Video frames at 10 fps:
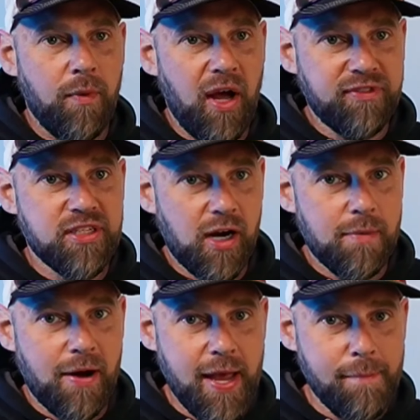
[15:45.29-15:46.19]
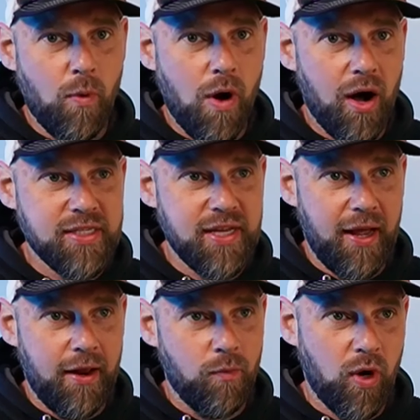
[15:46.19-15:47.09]
often talk about Gemba walks
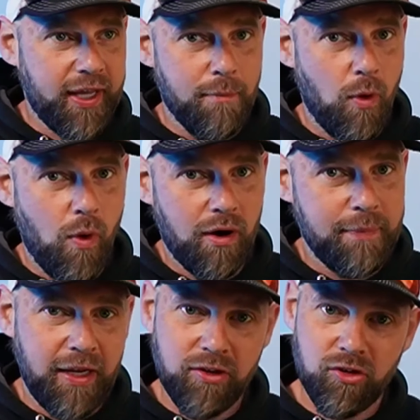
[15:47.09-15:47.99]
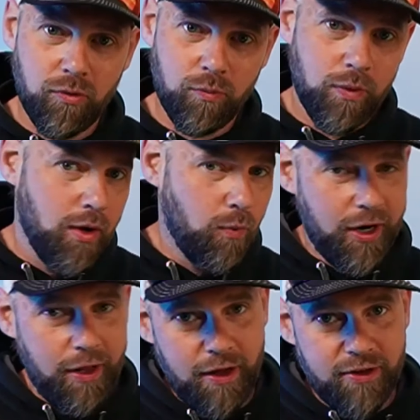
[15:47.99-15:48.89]
and what a Gemba walk means or what
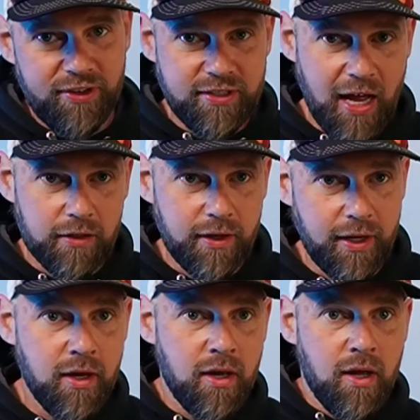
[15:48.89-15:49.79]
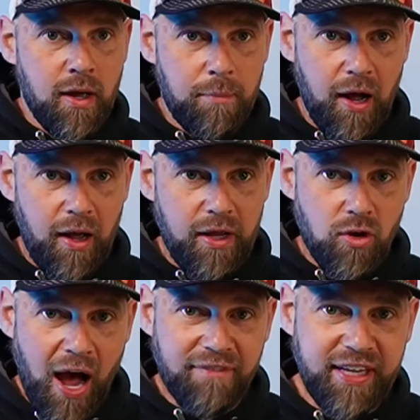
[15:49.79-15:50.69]
it is exactly, but you
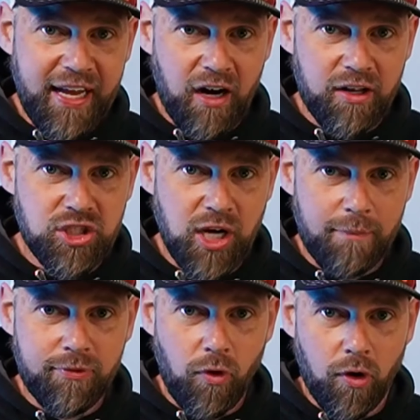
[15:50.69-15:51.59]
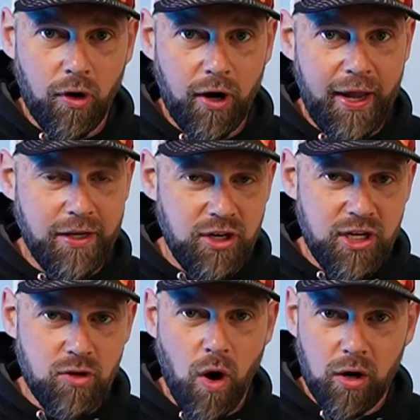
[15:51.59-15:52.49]
have to get out on the shop floor and you
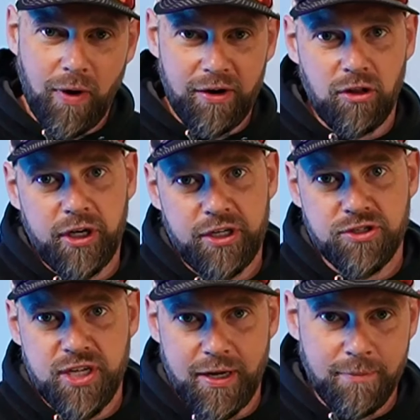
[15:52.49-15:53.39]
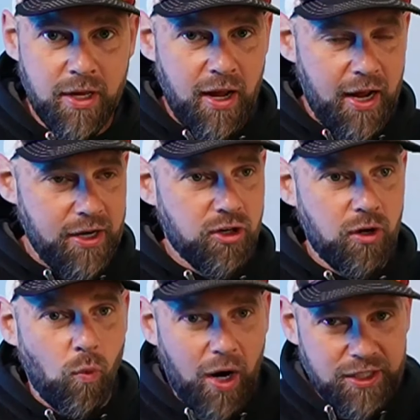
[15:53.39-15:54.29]
need to walk around and look at your team, and you're
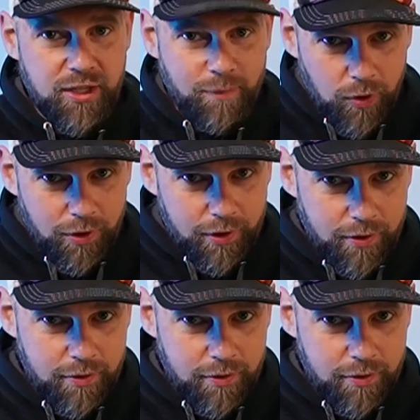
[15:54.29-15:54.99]
going to watch them work,